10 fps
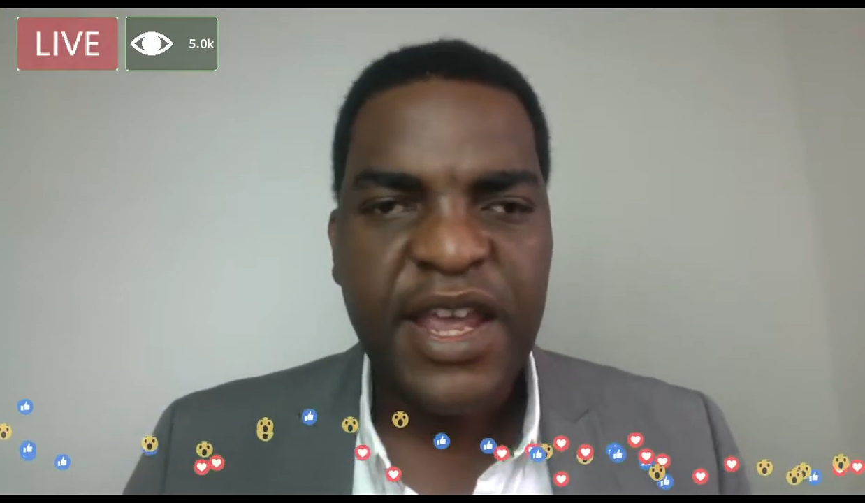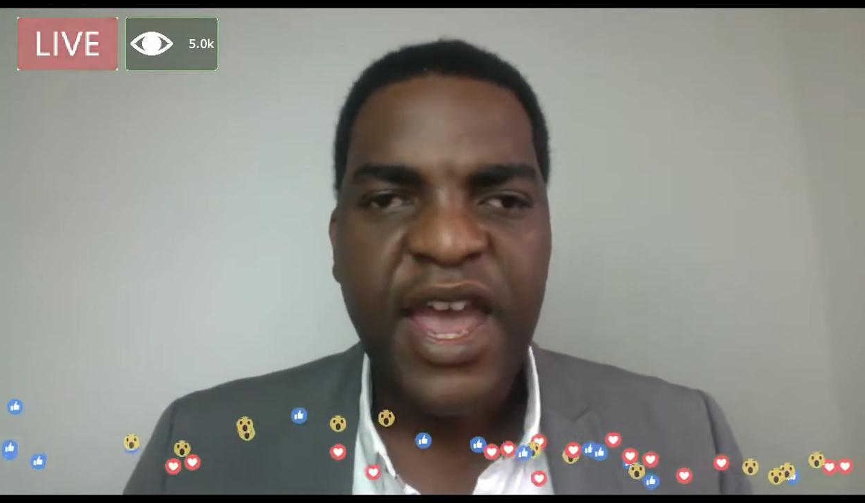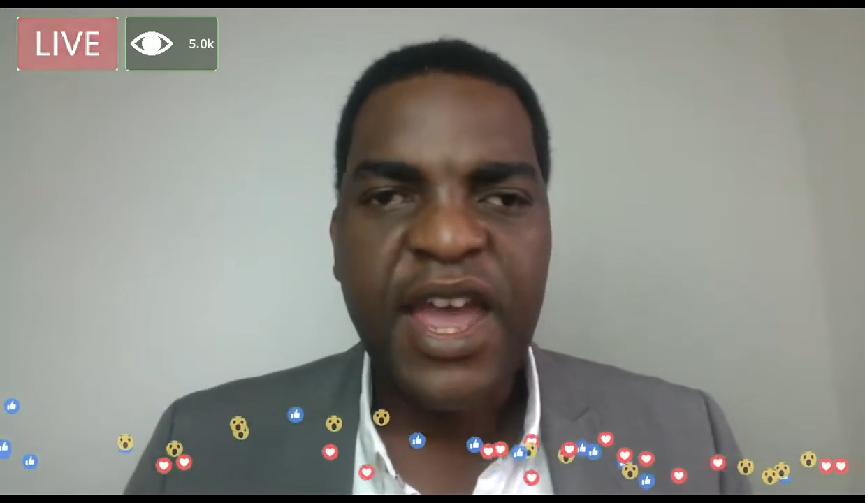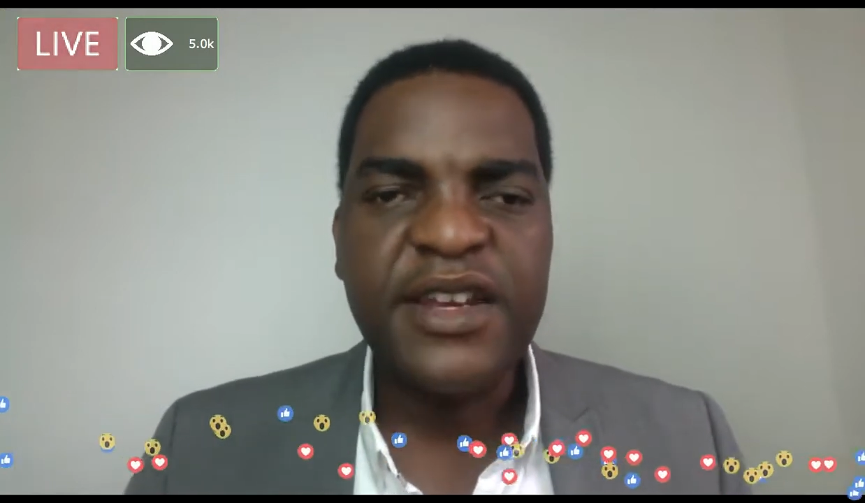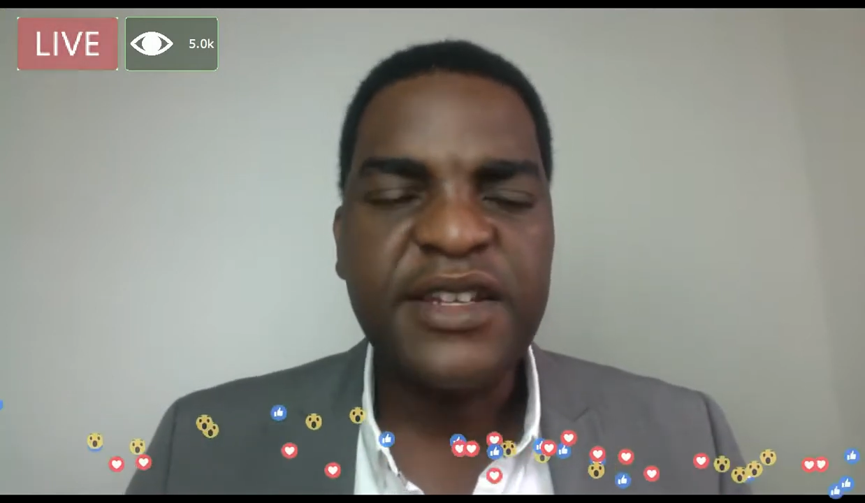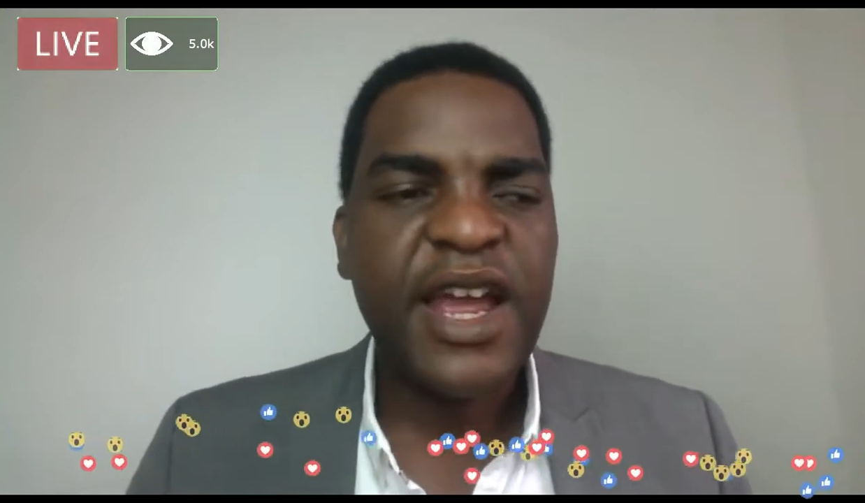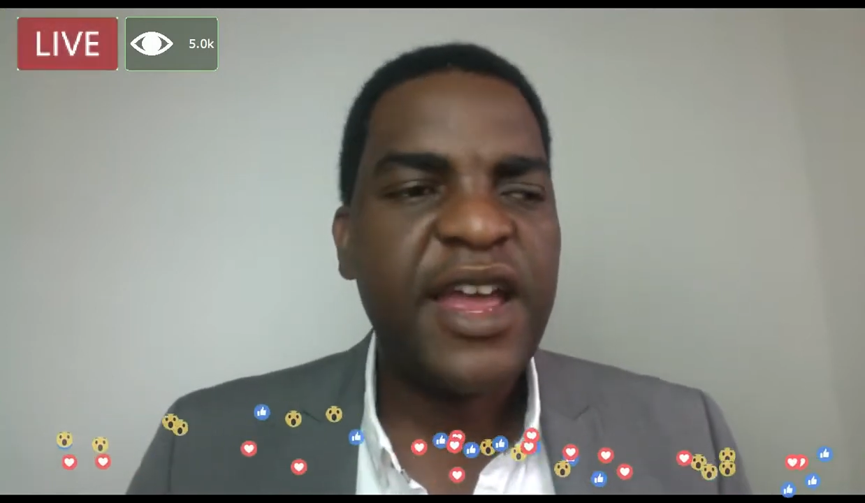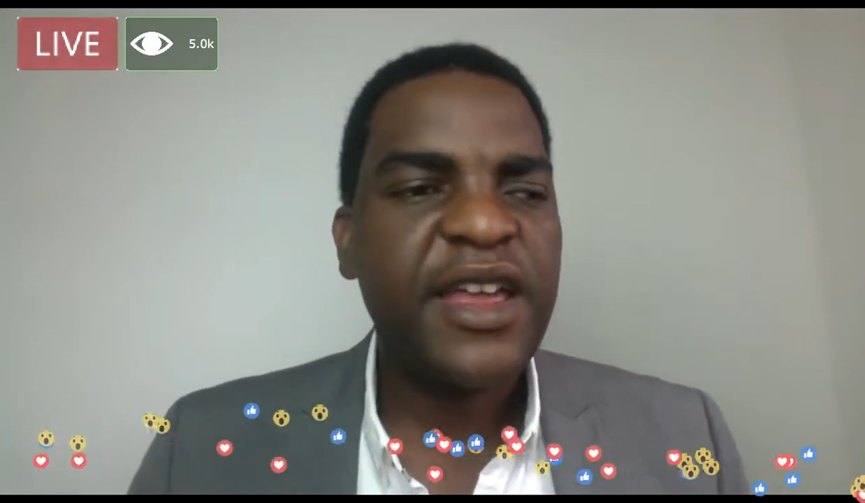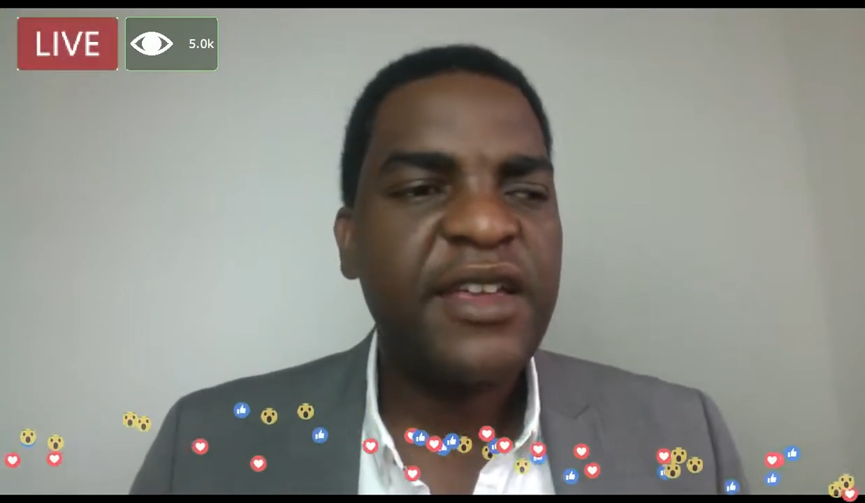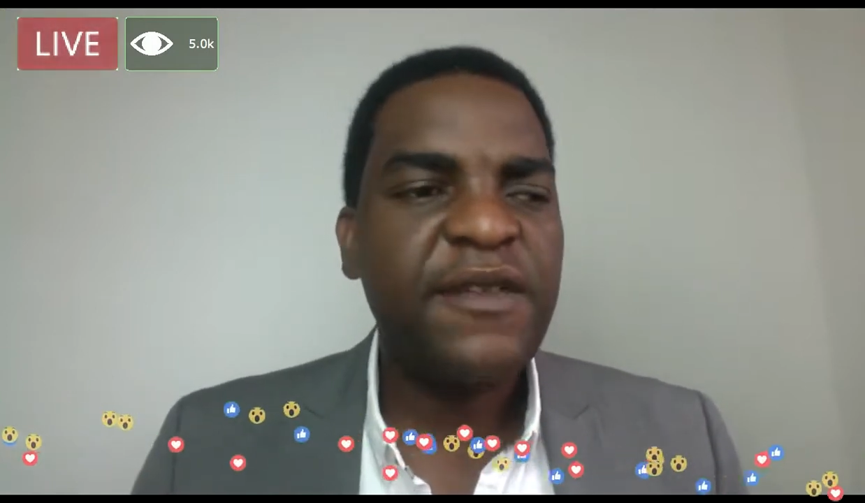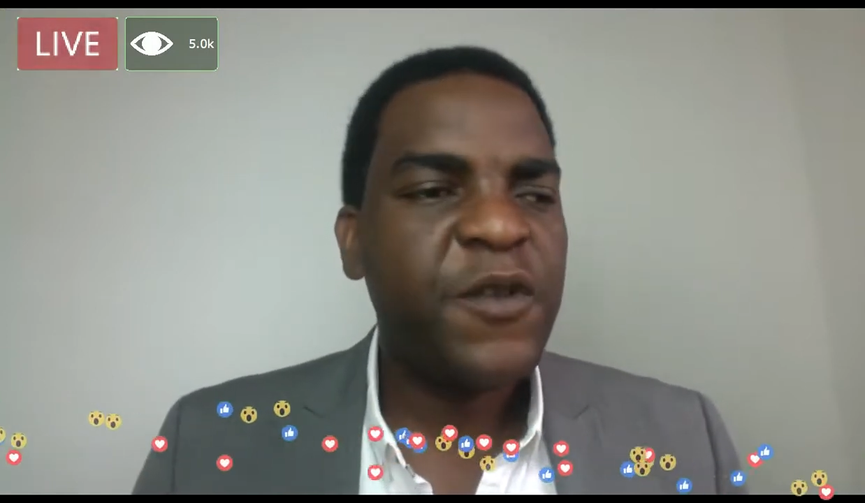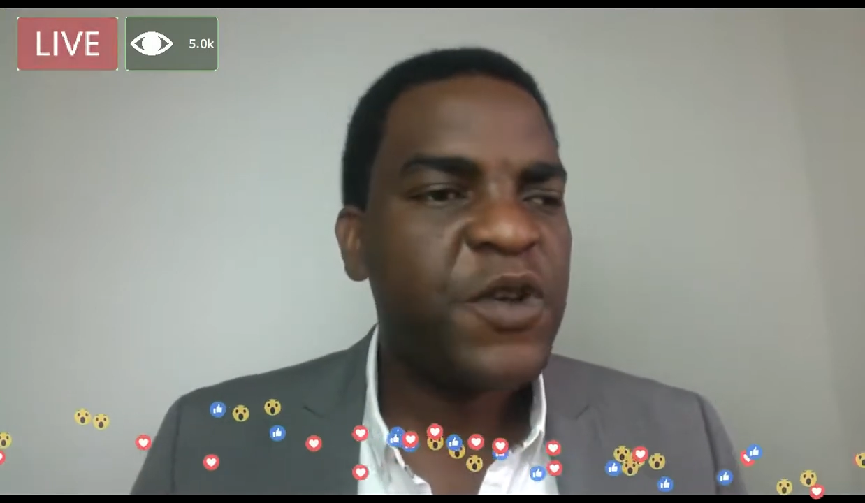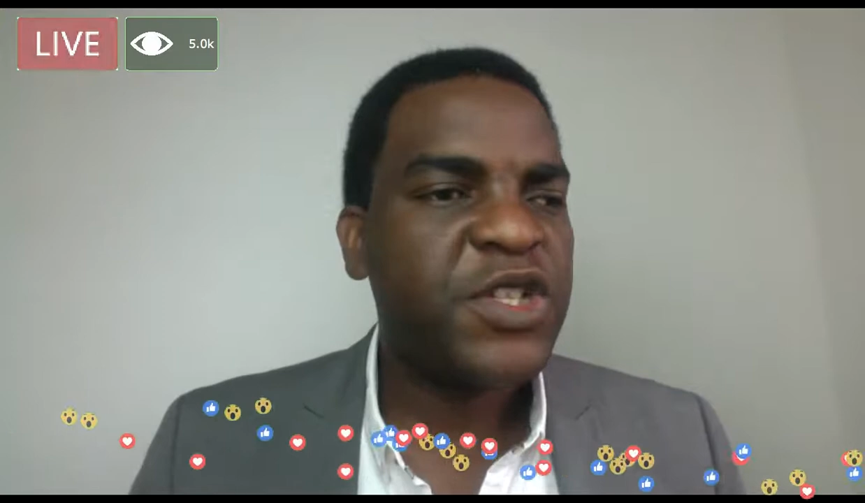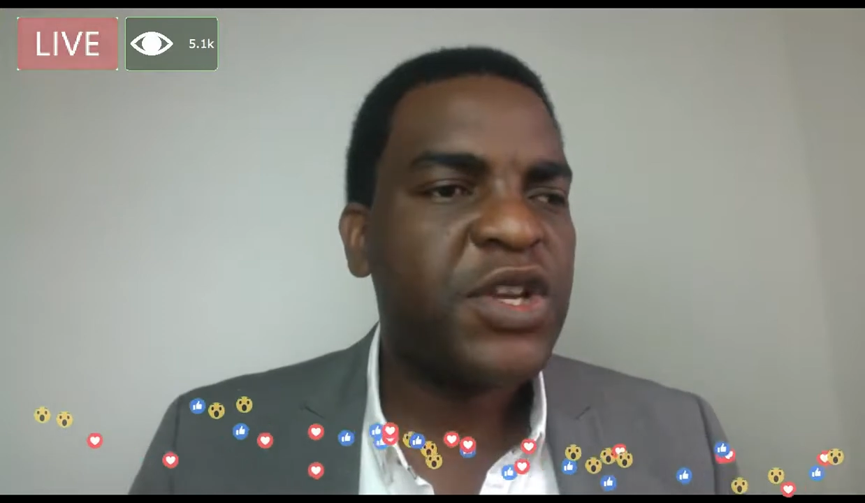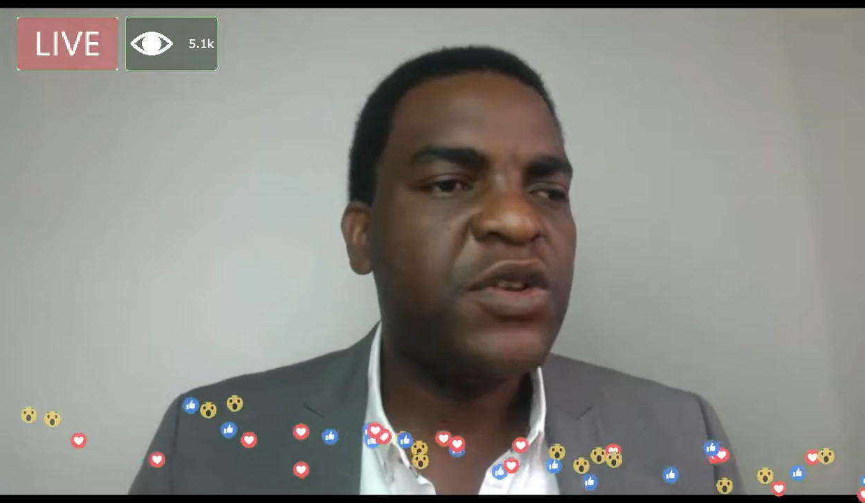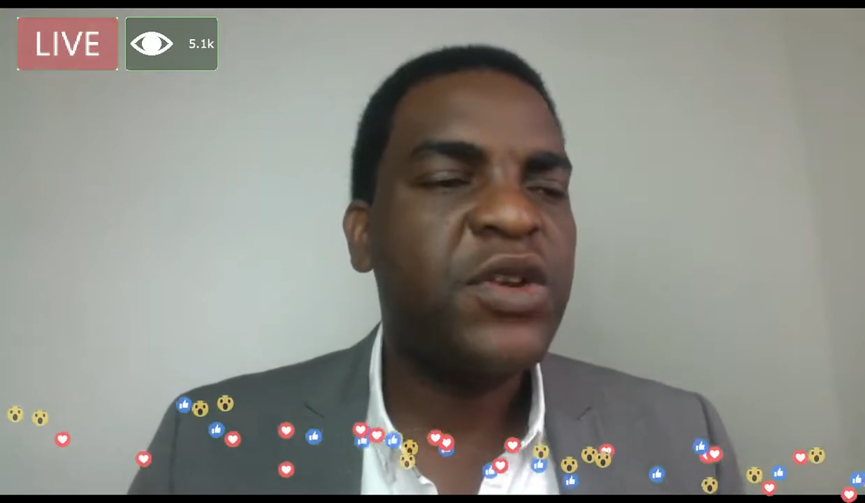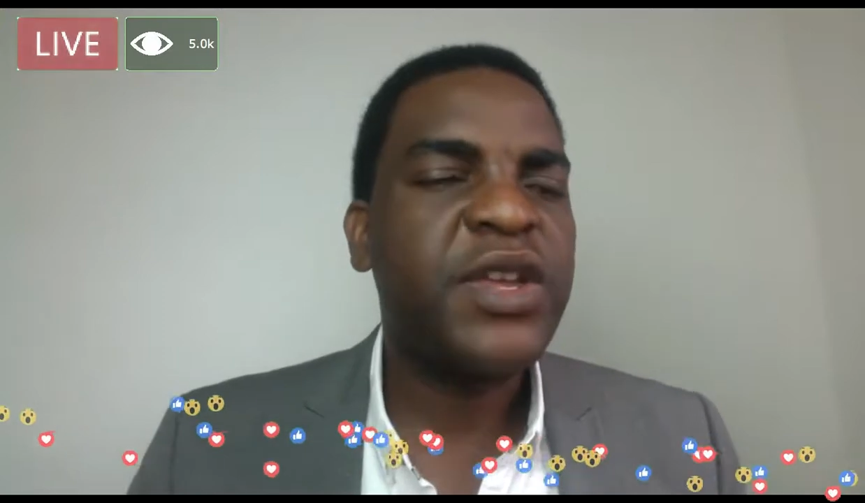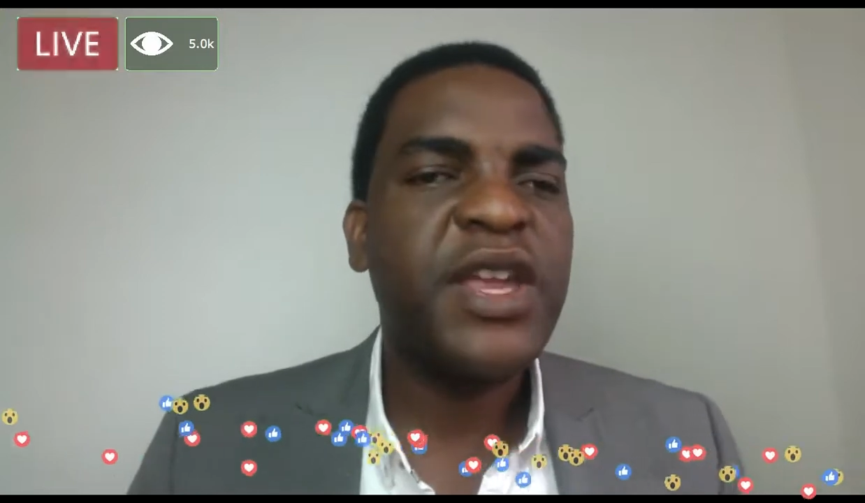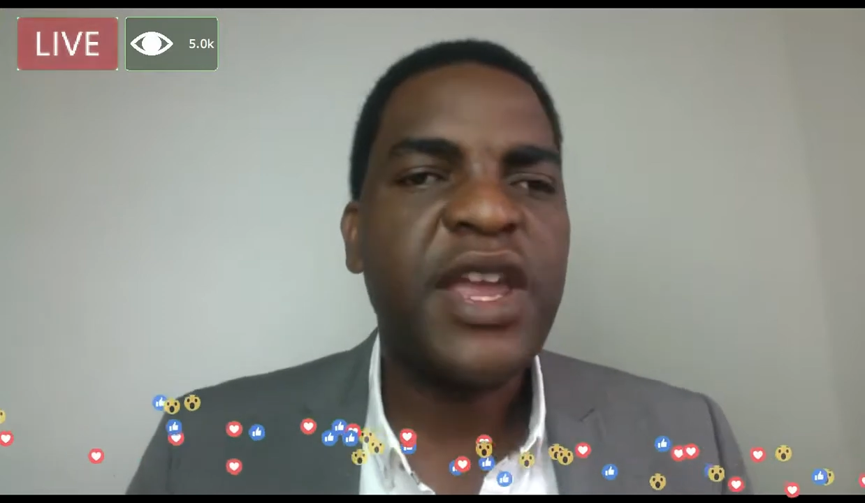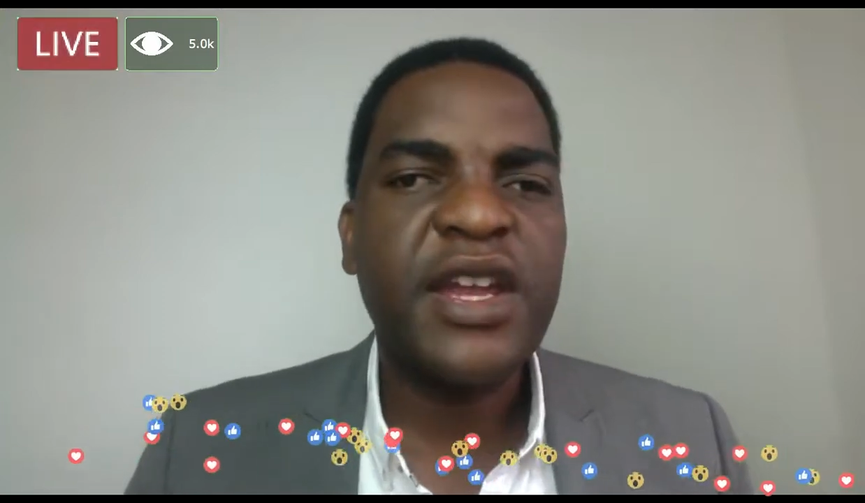And if you're still
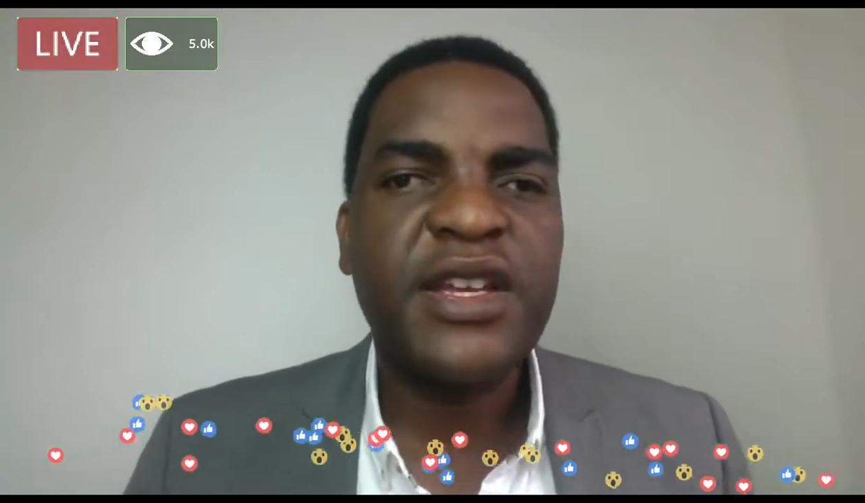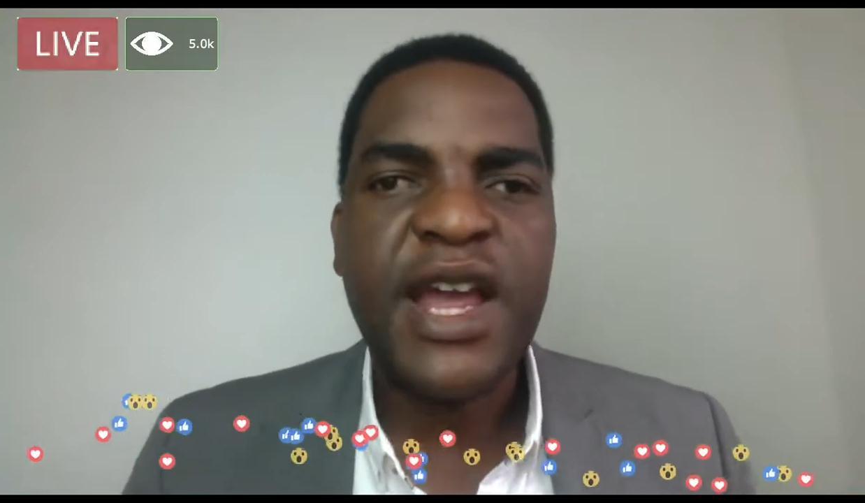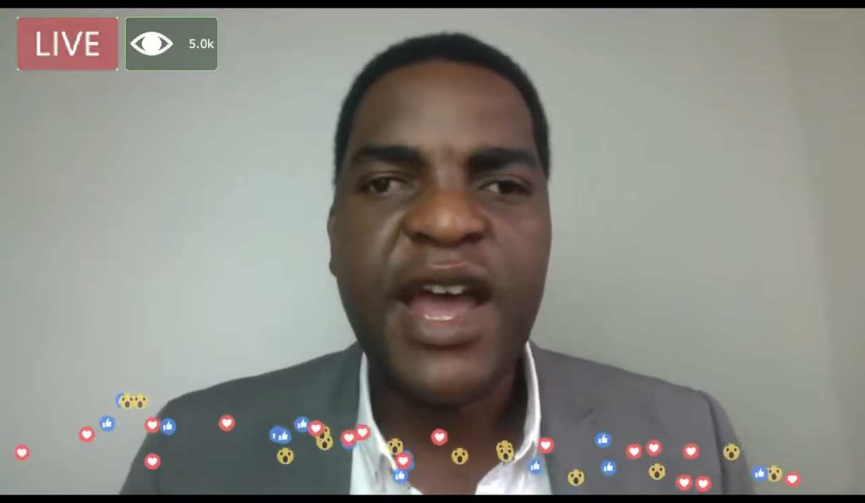looking at